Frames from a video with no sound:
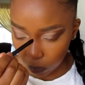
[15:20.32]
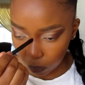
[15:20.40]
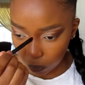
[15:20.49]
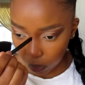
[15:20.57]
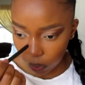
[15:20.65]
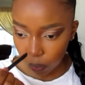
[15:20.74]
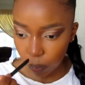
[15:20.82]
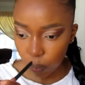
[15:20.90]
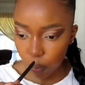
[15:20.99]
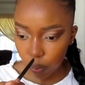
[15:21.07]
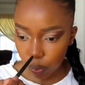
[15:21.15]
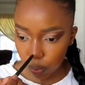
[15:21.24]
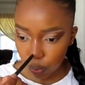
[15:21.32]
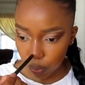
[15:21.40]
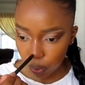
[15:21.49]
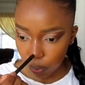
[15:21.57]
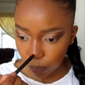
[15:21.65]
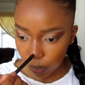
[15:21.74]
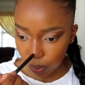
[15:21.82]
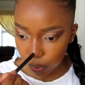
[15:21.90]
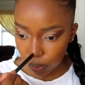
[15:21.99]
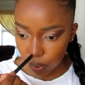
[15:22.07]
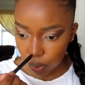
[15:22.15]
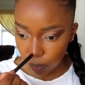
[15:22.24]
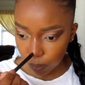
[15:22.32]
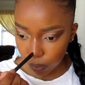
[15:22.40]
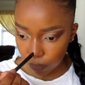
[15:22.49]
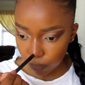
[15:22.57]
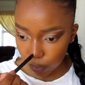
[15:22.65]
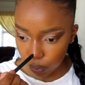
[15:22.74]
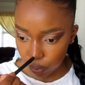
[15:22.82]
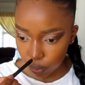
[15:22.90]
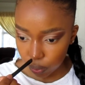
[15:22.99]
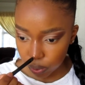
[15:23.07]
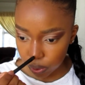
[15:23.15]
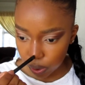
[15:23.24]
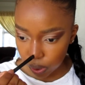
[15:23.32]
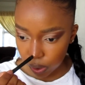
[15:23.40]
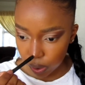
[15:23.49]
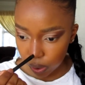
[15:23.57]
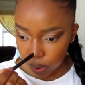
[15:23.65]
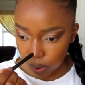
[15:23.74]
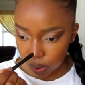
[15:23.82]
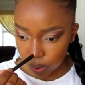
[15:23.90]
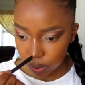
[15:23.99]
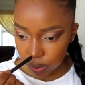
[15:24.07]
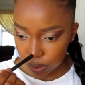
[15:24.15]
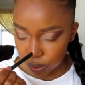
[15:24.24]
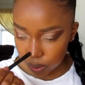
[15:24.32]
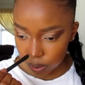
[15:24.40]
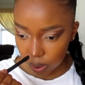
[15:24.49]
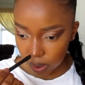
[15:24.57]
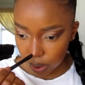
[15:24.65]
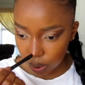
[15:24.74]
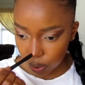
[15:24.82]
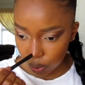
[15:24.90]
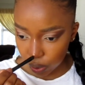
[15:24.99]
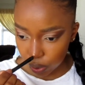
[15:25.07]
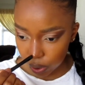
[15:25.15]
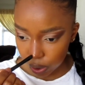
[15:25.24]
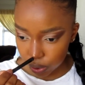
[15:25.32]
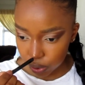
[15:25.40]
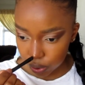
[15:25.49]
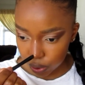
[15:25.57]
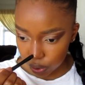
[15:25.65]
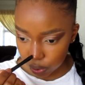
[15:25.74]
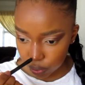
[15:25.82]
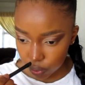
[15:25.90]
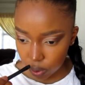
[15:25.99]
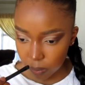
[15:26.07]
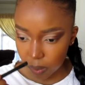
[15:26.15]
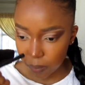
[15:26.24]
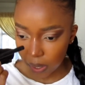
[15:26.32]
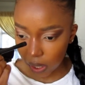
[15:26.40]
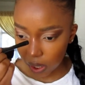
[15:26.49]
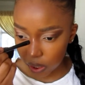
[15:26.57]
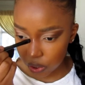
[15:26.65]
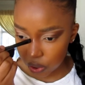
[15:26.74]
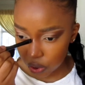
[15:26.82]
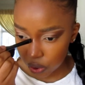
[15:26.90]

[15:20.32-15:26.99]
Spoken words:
by the bridge and by the tip of the nose. This is still LA Girl, it's just creamy beige.